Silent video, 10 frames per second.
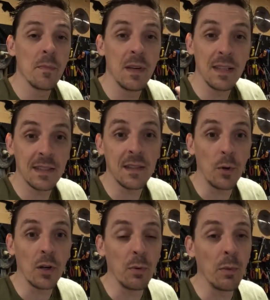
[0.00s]
Is there
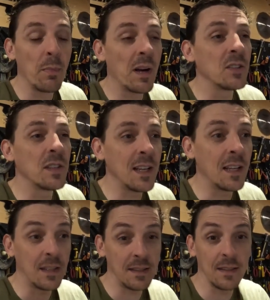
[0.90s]
somewhere I can put my bike? She said, yeah,
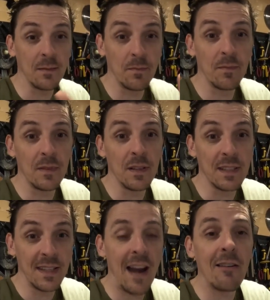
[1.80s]
there's a
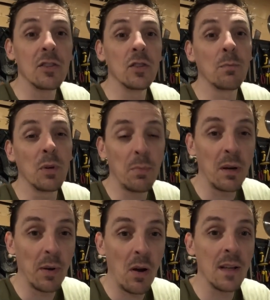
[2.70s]
garage. You can put your
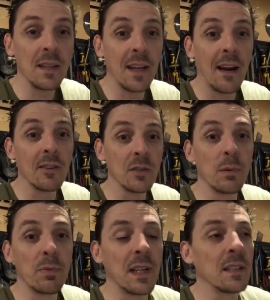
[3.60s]
bike behind the garage. It'll
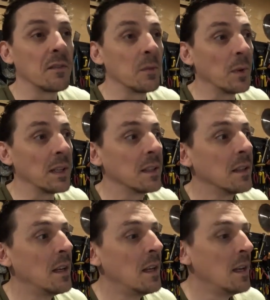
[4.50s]
be protected from the wind.
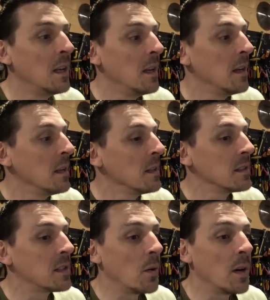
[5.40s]

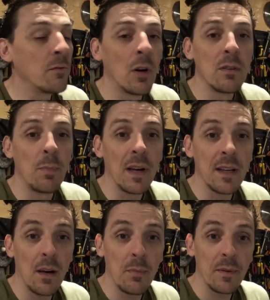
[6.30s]
So I rode the
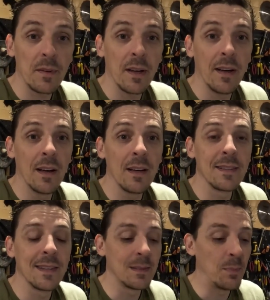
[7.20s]
bike up
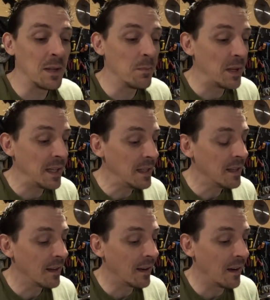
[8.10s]
to this B&B,
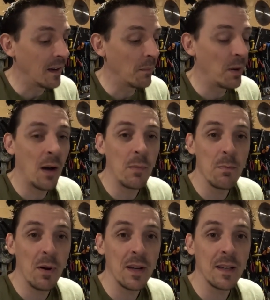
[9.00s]
parked my
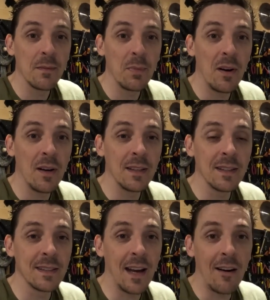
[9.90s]
bike behind
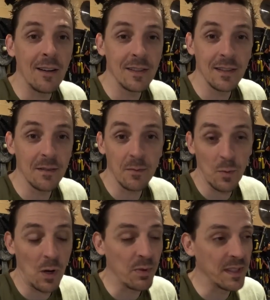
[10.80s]
this garage. It was
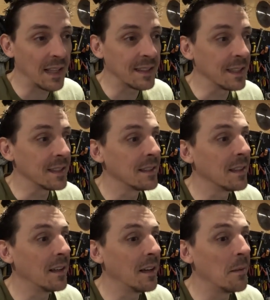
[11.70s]
well protected.
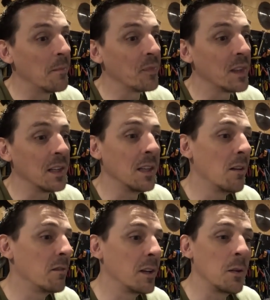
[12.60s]
The
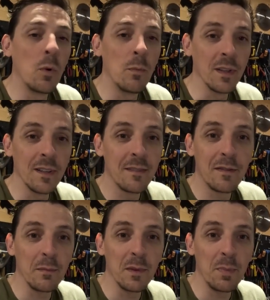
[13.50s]
lovely woman
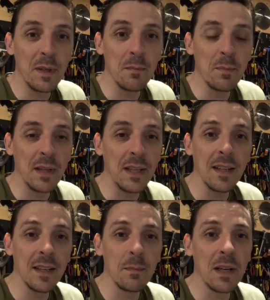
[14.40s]
from the
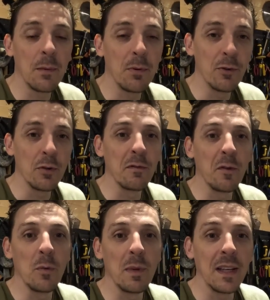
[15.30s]
B&B had made up a room
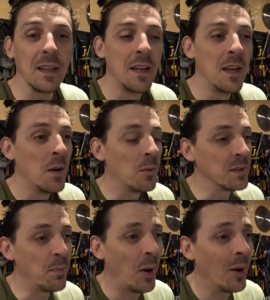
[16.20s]
for me,
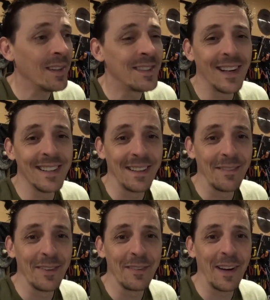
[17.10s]
was apologising
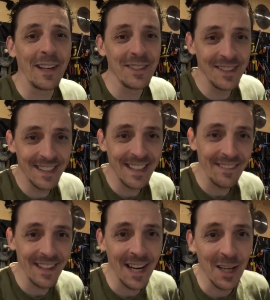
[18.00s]
for the fact that she didn't
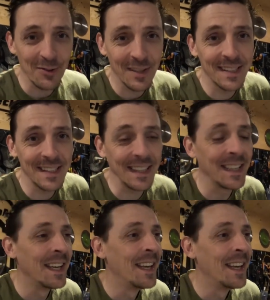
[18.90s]
have any electricity